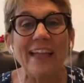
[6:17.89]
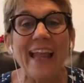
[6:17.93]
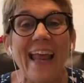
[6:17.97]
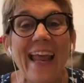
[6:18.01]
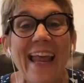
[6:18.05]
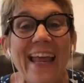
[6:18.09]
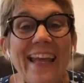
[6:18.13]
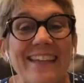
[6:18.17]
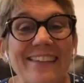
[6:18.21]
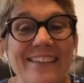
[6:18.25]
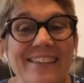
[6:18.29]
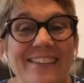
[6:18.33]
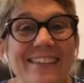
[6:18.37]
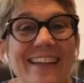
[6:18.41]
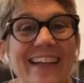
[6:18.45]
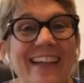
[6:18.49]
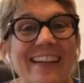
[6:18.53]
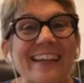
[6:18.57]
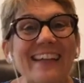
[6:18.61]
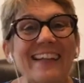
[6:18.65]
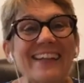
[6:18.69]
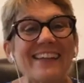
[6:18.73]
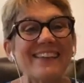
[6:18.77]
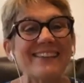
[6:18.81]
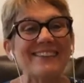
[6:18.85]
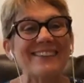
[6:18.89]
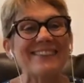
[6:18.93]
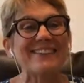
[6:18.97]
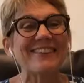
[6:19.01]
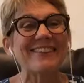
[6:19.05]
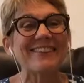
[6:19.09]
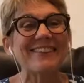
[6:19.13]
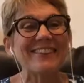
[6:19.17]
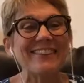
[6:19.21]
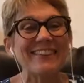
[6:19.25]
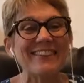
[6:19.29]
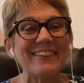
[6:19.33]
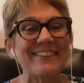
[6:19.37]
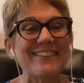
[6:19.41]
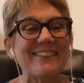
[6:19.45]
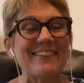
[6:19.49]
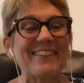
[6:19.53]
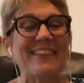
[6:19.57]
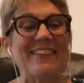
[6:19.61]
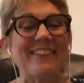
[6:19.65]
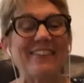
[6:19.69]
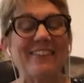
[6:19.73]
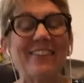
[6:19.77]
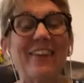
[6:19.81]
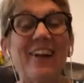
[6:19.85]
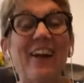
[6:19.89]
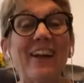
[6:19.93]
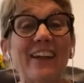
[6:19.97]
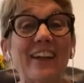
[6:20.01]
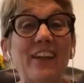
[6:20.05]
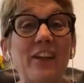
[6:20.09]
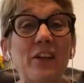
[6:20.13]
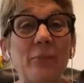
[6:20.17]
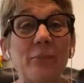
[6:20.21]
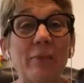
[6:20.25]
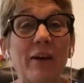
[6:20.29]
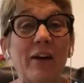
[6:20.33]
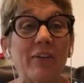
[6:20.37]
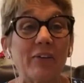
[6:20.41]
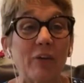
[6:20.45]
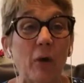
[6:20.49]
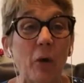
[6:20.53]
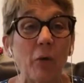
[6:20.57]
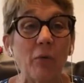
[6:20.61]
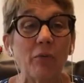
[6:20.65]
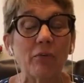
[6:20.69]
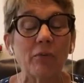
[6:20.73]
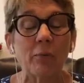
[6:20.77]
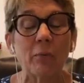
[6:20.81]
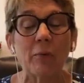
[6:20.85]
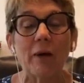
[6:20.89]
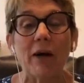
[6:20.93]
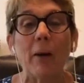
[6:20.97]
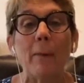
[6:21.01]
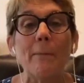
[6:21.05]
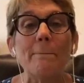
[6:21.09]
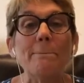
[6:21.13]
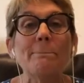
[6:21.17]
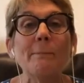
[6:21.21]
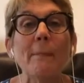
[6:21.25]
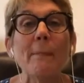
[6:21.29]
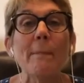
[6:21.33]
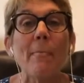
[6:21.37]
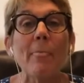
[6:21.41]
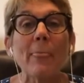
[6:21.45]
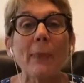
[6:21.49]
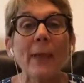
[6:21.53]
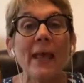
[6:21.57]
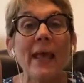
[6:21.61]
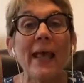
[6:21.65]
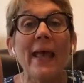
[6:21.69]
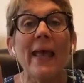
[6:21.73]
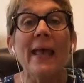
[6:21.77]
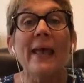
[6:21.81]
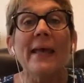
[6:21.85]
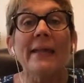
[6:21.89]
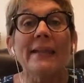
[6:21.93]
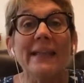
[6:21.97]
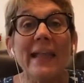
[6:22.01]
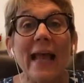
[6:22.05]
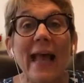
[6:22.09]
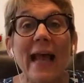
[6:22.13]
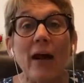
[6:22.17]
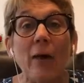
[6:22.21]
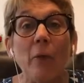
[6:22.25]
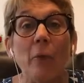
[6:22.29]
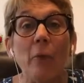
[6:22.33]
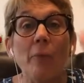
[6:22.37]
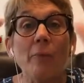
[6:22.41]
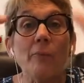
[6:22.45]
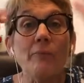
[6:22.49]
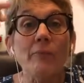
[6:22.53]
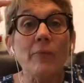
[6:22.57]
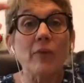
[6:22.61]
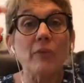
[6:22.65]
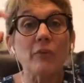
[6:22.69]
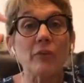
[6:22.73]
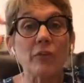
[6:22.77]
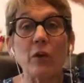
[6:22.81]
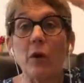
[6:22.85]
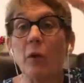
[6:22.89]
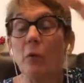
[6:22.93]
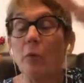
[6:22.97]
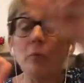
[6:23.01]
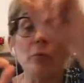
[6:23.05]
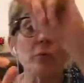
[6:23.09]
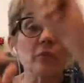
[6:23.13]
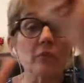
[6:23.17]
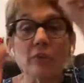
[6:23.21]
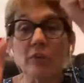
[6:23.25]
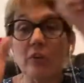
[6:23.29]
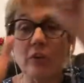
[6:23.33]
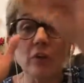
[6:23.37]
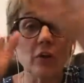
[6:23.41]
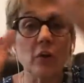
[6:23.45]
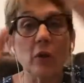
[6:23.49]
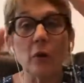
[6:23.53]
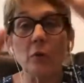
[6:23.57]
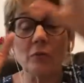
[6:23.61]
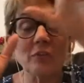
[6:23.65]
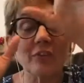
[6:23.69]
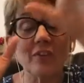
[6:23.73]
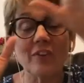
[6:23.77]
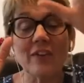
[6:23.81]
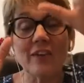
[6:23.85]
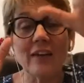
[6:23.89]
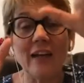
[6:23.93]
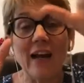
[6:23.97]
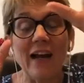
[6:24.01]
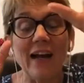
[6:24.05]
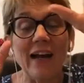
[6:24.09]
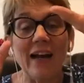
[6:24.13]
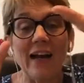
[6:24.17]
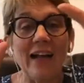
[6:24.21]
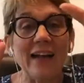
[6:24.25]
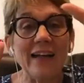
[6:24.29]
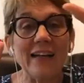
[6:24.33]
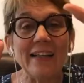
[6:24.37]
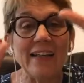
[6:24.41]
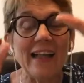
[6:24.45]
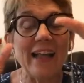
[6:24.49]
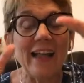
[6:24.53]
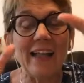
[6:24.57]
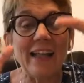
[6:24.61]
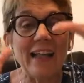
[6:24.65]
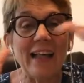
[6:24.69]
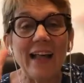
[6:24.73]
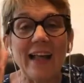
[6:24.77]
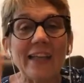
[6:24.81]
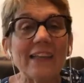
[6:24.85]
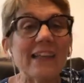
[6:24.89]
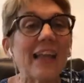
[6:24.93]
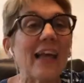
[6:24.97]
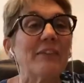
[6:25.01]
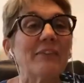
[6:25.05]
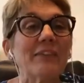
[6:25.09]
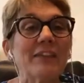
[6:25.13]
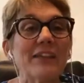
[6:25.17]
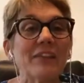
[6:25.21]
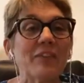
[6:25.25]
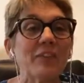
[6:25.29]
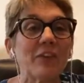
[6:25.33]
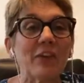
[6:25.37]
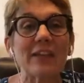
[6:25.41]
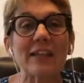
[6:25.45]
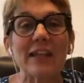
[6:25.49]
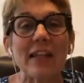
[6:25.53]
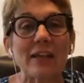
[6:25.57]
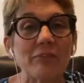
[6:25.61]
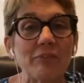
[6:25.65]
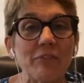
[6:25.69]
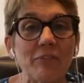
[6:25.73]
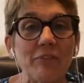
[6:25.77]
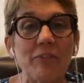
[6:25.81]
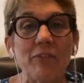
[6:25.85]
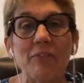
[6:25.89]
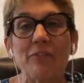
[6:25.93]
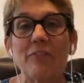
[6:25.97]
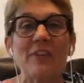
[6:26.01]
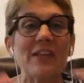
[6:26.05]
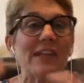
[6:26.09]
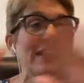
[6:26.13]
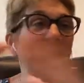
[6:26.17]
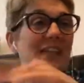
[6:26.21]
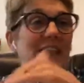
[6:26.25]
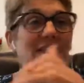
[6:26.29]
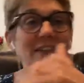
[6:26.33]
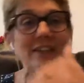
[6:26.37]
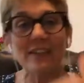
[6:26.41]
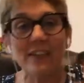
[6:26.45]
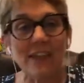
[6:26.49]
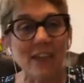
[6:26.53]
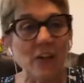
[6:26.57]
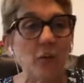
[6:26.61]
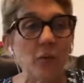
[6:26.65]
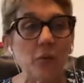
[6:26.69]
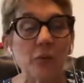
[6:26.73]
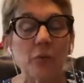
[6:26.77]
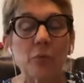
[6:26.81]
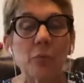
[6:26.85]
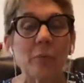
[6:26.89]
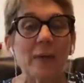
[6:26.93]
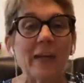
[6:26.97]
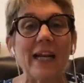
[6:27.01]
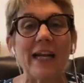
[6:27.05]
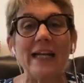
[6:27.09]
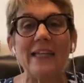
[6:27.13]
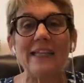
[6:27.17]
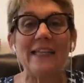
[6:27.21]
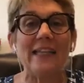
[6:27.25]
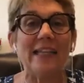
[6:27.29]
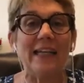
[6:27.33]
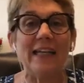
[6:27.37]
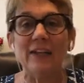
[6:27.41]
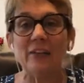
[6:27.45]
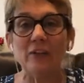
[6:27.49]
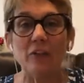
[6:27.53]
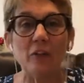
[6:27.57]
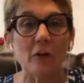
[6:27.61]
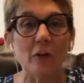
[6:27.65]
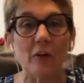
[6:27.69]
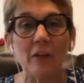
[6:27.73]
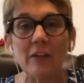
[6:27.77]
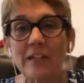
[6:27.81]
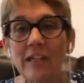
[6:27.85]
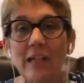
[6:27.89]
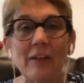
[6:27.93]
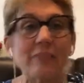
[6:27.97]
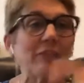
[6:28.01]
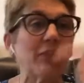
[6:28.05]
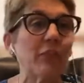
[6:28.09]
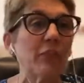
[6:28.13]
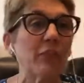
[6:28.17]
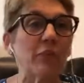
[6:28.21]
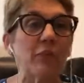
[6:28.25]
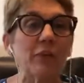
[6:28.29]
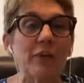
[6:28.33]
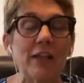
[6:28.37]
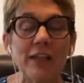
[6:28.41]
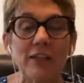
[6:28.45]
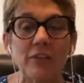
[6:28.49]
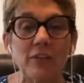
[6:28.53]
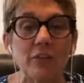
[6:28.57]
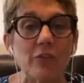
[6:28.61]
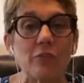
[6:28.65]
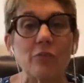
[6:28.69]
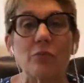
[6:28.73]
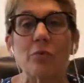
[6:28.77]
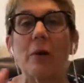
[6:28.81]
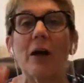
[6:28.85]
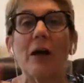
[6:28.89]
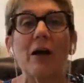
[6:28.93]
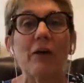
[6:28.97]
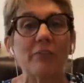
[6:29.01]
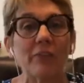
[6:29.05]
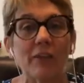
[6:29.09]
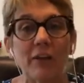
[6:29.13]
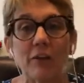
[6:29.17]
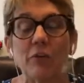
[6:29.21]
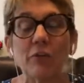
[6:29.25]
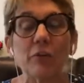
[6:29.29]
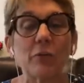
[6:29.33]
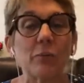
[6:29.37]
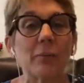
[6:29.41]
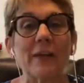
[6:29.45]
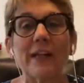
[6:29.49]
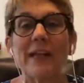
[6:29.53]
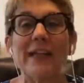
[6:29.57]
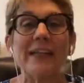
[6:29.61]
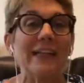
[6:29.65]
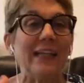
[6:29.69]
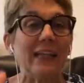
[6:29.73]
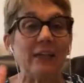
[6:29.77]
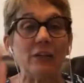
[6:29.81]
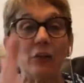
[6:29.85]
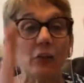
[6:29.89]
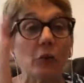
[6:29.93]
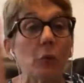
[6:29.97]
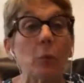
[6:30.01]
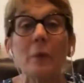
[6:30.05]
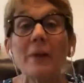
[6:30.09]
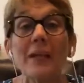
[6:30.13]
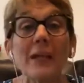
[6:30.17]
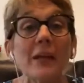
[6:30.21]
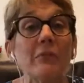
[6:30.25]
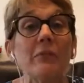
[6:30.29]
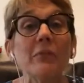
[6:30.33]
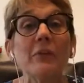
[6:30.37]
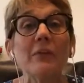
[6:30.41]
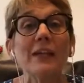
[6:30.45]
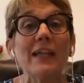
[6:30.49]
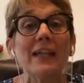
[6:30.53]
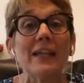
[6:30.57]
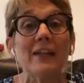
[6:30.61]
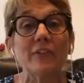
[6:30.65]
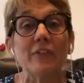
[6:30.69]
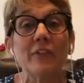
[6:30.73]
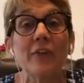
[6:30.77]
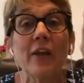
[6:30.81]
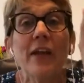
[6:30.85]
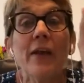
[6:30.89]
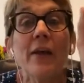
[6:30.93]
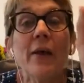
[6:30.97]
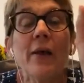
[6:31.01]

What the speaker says: Hey, Shelly, it's so good to see you talking about overwhelm. Now, so, 11 to 11:15, here's what I did. 11:30 to 12, here's what I did. Whatever it is.